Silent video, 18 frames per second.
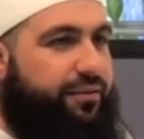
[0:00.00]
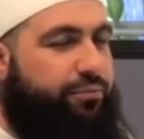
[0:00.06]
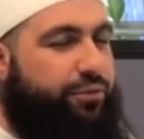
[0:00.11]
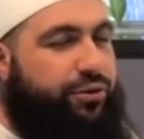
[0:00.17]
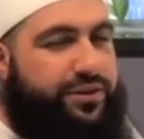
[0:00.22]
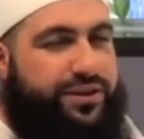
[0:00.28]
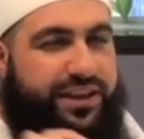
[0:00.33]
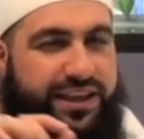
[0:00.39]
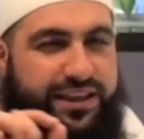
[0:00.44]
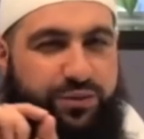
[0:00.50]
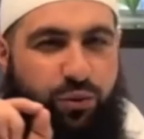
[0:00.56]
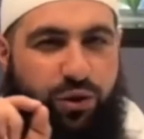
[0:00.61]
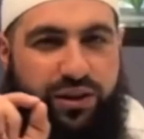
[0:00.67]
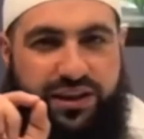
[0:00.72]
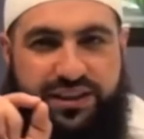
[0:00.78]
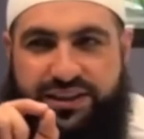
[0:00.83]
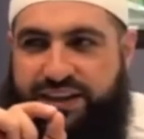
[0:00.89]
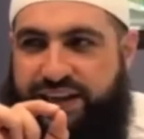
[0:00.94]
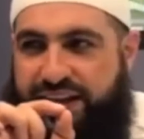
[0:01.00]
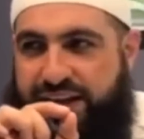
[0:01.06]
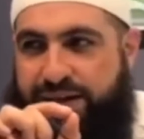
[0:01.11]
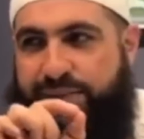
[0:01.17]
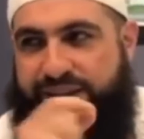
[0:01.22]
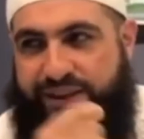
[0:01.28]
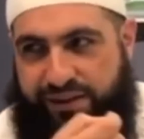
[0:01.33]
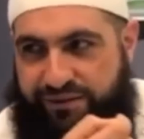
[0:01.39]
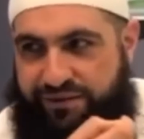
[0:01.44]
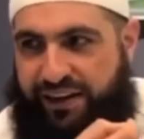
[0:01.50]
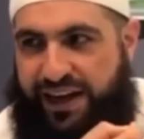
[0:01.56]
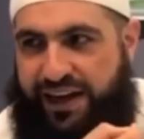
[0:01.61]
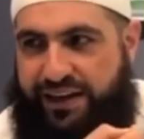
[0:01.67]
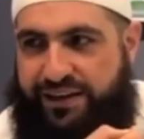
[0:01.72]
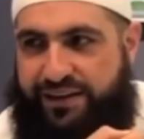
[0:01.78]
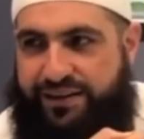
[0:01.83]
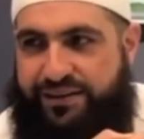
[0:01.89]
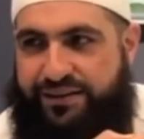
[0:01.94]
Because yes, while there's an element of
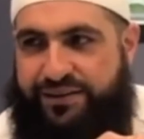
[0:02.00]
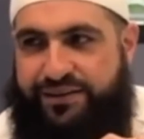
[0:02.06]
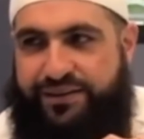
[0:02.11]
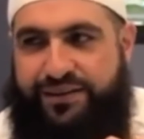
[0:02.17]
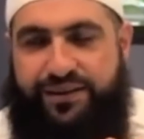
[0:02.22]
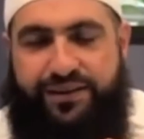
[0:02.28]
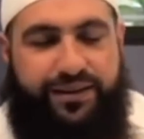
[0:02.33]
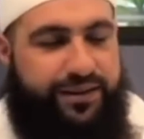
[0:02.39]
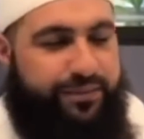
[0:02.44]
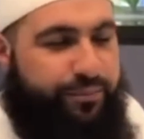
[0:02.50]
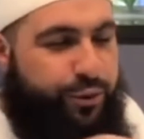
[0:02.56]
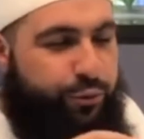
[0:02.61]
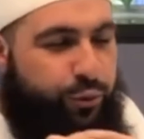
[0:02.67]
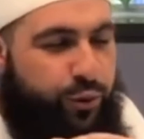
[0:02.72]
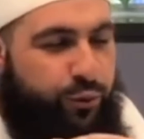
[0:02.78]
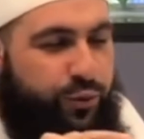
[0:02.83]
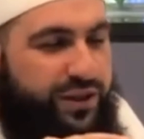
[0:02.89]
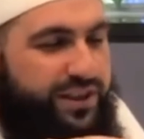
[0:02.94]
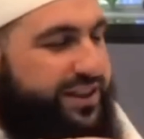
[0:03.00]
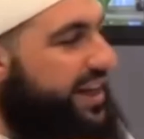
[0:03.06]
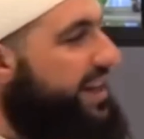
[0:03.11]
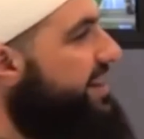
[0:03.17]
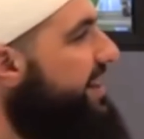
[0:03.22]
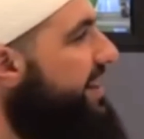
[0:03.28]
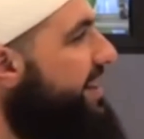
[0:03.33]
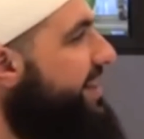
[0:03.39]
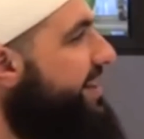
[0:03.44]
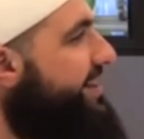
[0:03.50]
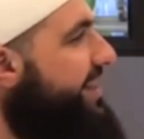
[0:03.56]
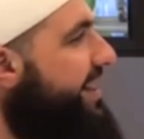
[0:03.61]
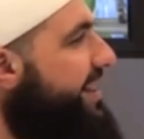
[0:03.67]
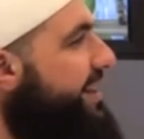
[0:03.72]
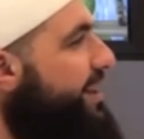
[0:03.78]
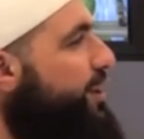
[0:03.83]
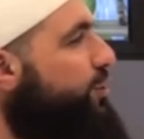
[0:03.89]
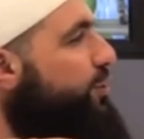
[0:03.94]
luck, but when we say that he's
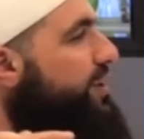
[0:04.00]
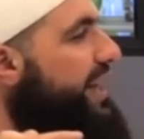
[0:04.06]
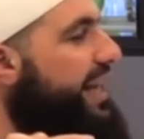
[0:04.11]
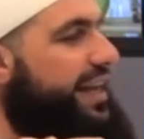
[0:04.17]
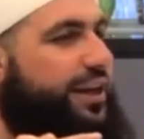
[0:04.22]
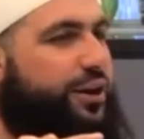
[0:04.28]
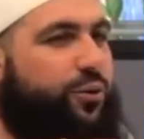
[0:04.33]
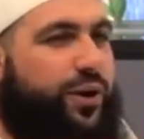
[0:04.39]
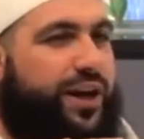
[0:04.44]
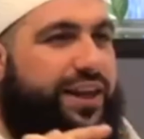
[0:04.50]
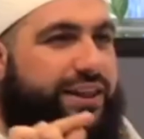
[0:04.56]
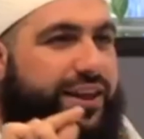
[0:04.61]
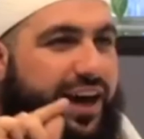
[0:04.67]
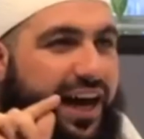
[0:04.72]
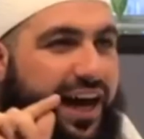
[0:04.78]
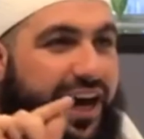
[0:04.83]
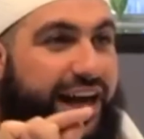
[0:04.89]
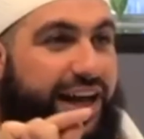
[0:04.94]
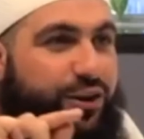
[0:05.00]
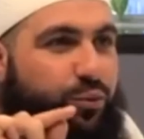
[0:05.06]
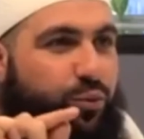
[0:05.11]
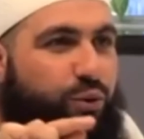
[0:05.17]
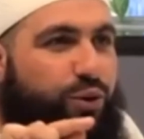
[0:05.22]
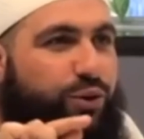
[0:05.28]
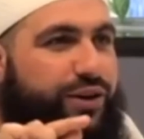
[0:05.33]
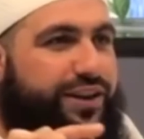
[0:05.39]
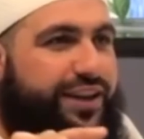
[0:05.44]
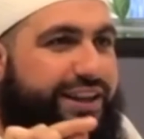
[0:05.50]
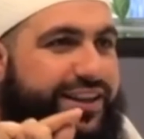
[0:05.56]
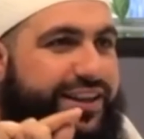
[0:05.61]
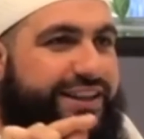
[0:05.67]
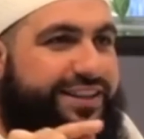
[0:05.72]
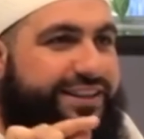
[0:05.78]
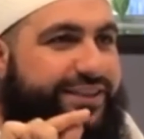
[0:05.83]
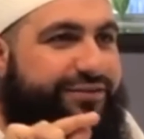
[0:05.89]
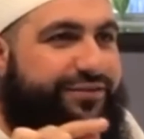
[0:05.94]
lucky, you take away the hard work that
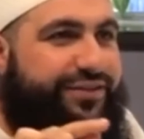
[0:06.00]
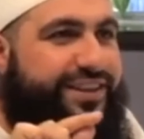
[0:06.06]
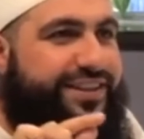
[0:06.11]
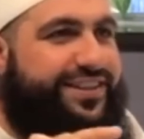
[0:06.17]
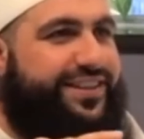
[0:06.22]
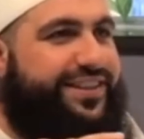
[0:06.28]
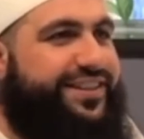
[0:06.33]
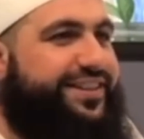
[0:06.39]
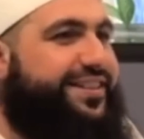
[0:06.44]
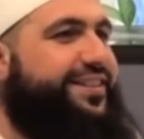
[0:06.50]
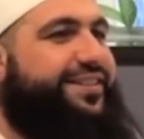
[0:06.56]
he's invested.